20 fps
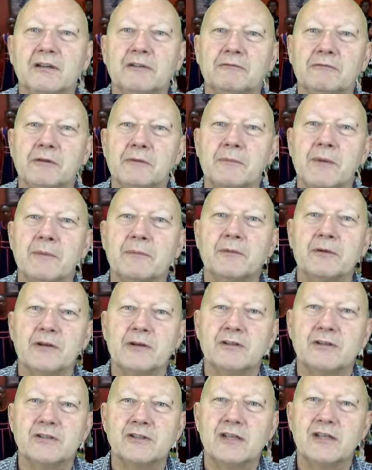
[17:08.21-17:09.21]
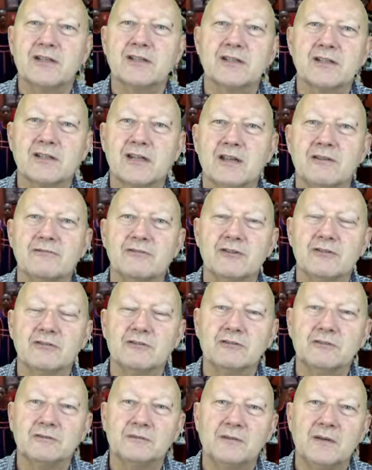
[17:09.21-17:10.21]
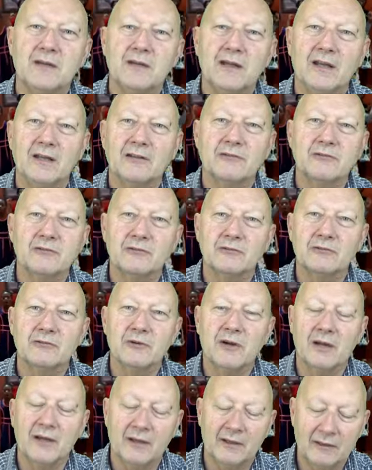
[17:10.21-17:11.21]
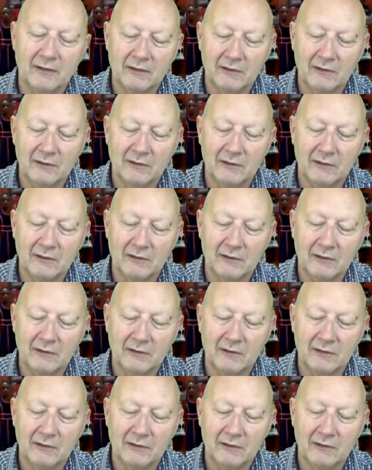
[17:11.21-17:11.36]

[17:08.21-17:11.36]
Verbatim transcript: Remember, Jesus loves you, and so do I.